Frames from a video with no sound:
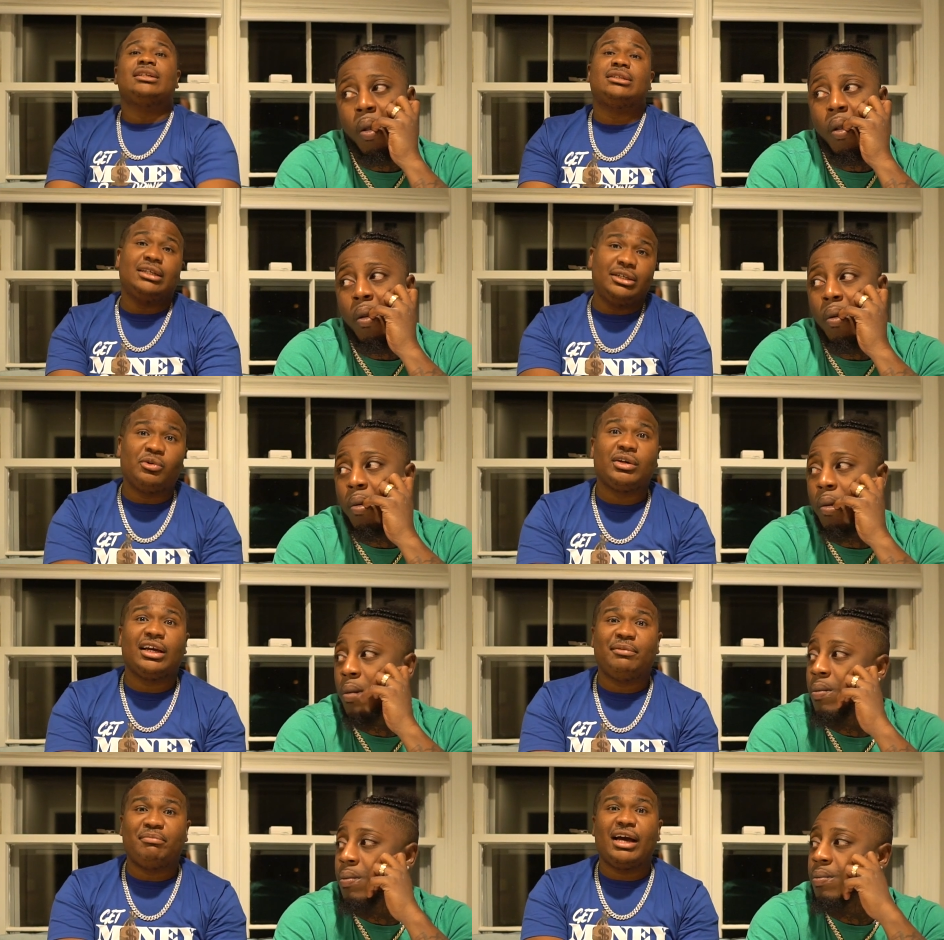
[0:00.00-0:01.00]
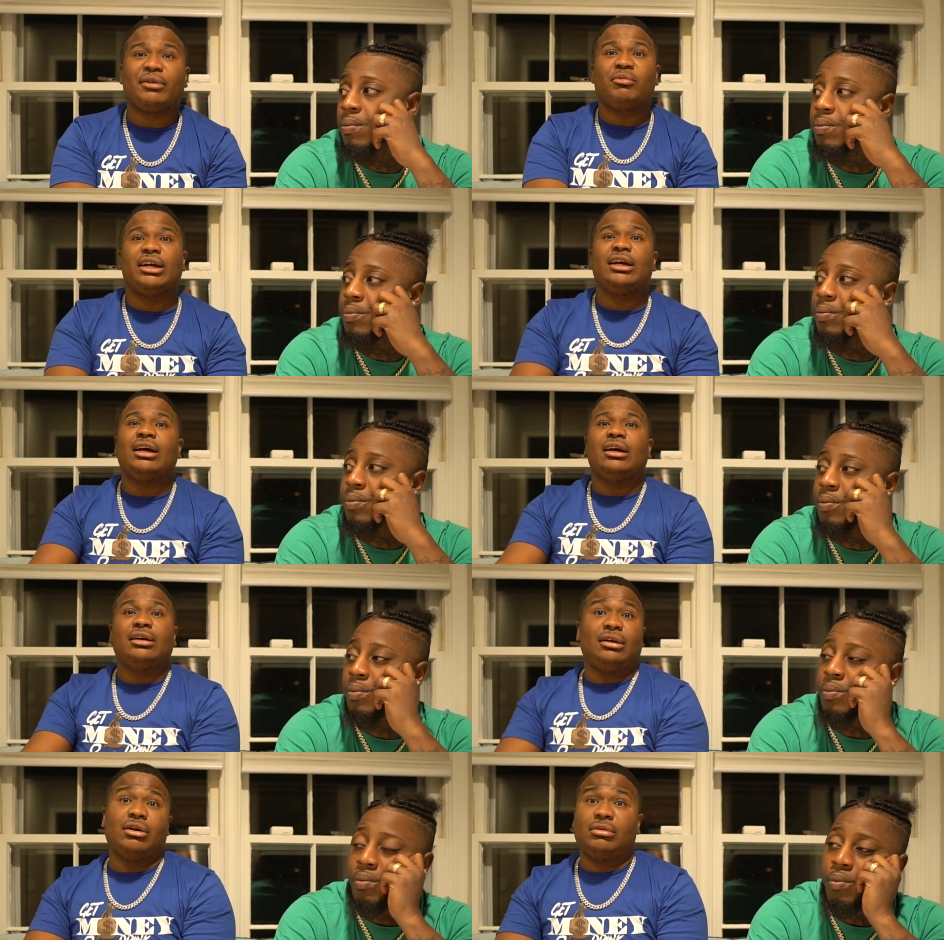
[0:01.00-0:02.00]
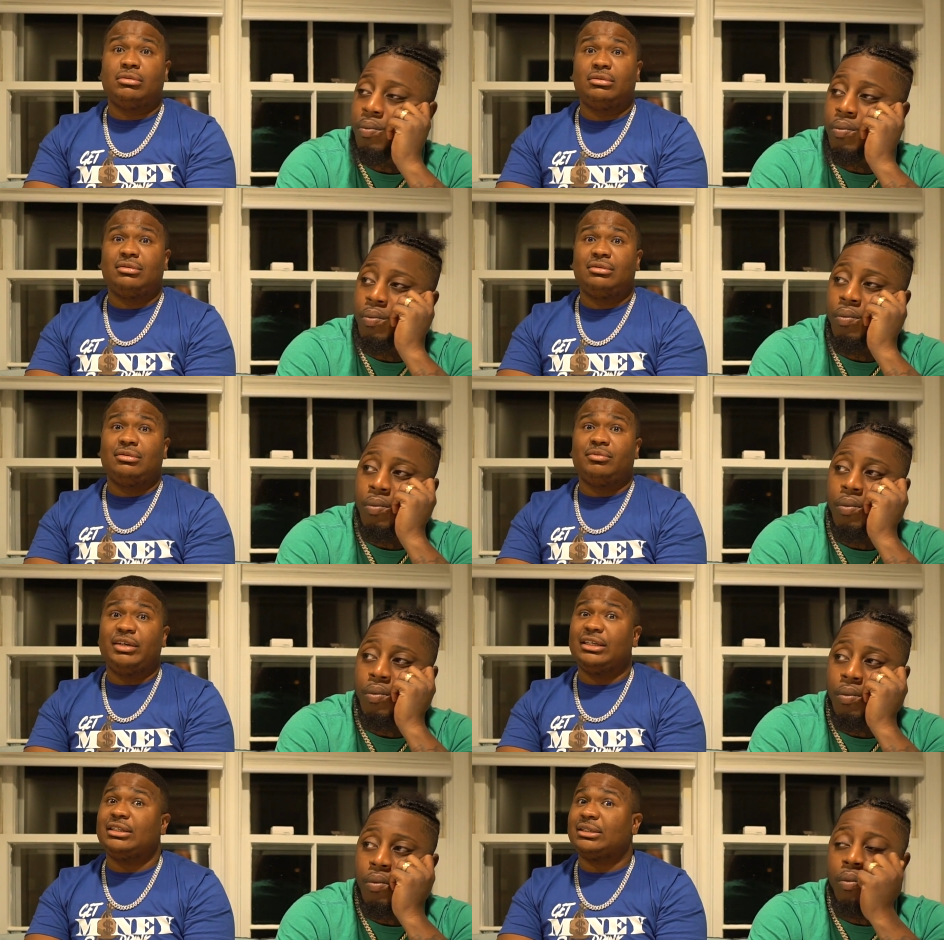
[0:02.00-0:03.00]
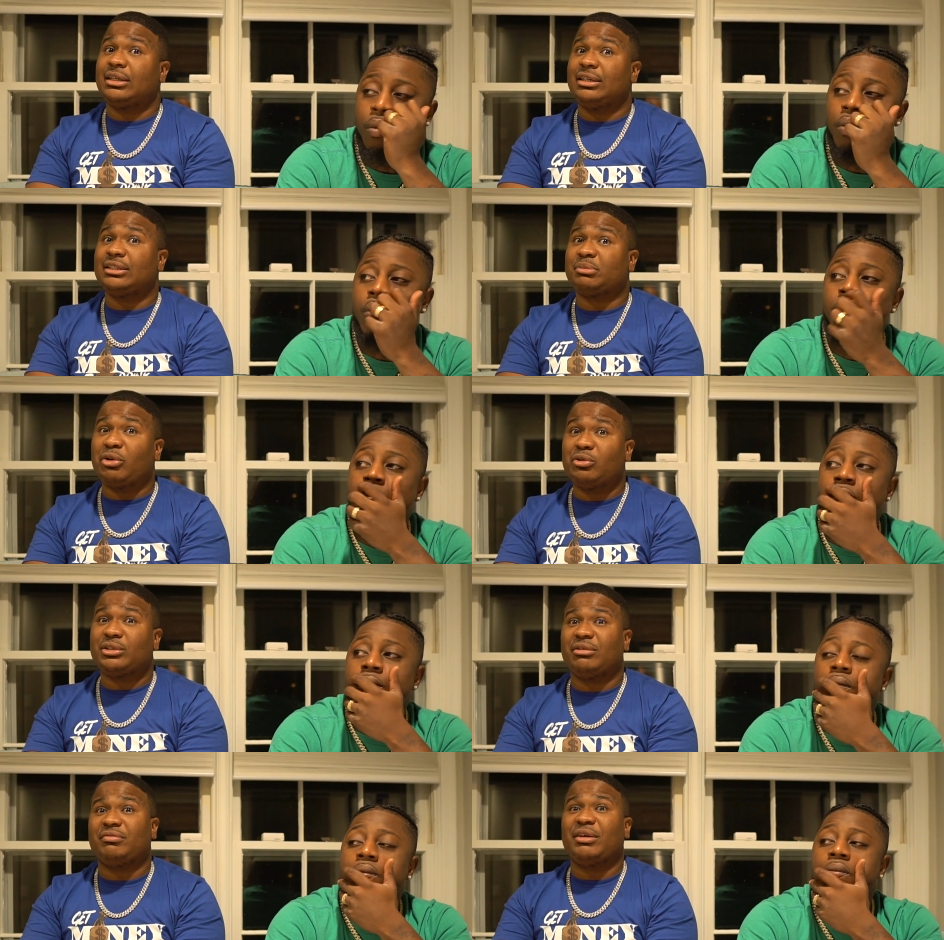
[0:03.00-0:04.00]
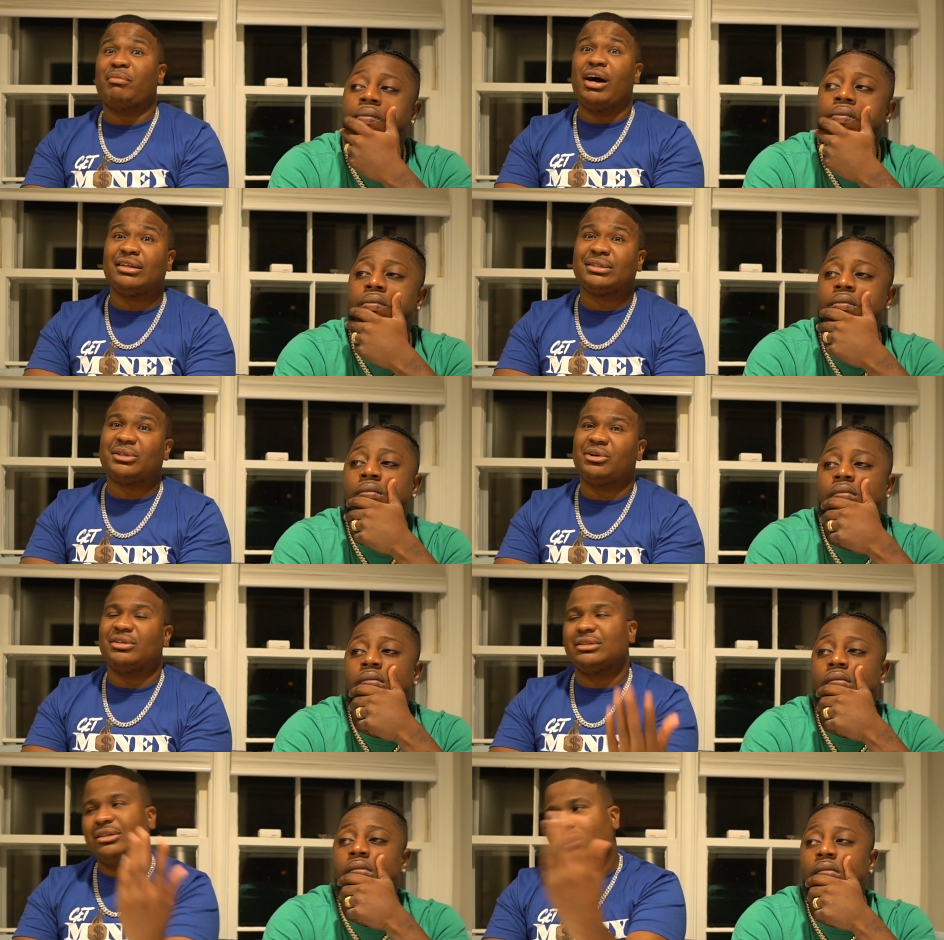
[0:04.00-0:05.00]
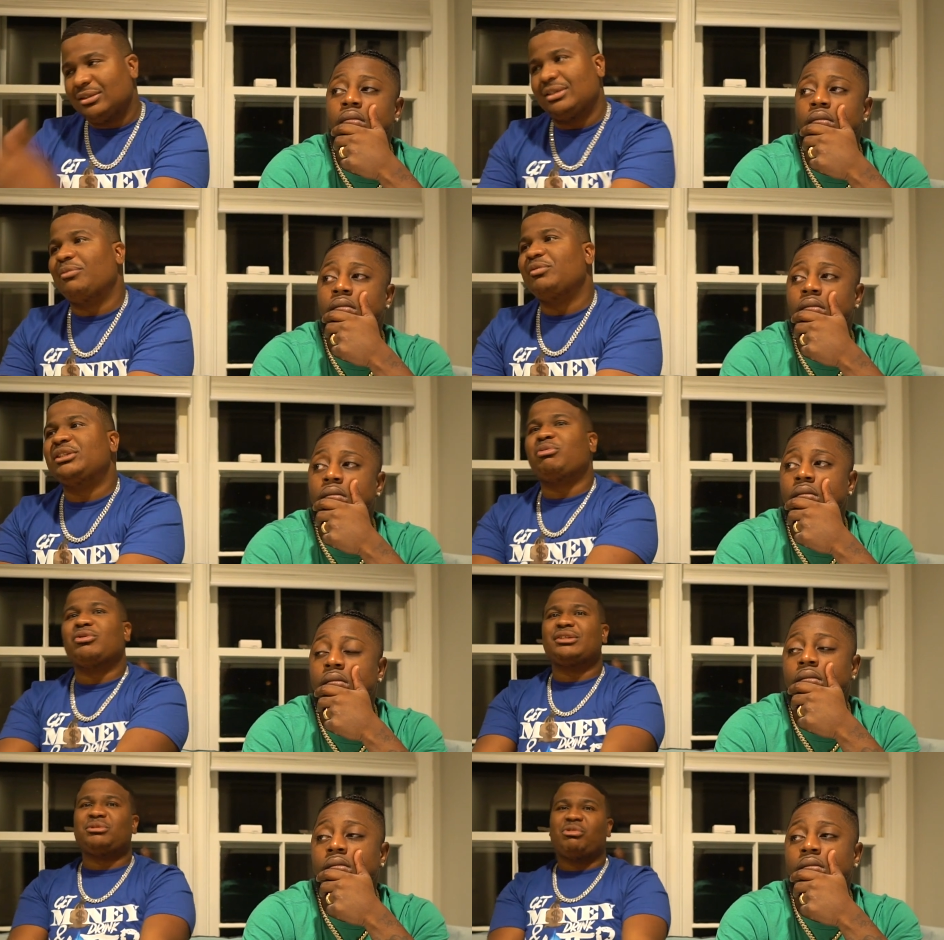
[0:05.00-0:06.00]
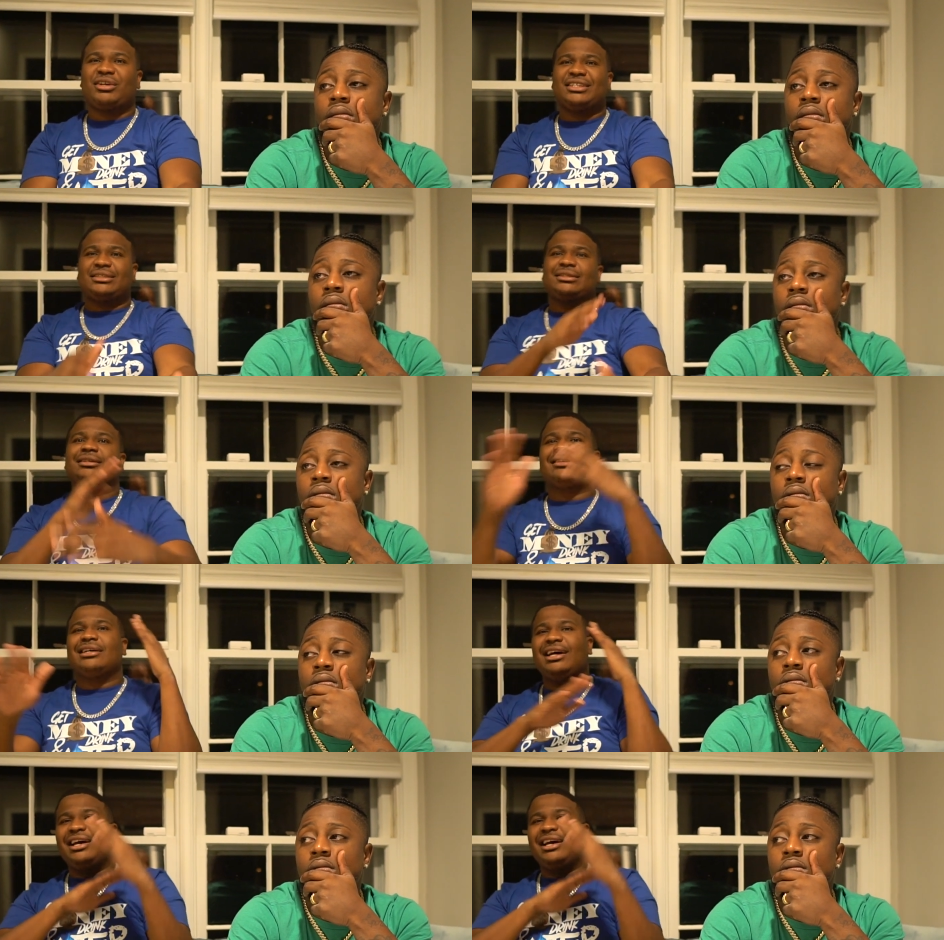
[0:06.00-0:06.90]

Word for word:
Speaker 1: Chico came back with, yo, we get something explosive. The Monstars. Then we spoke to Twerk and Shug.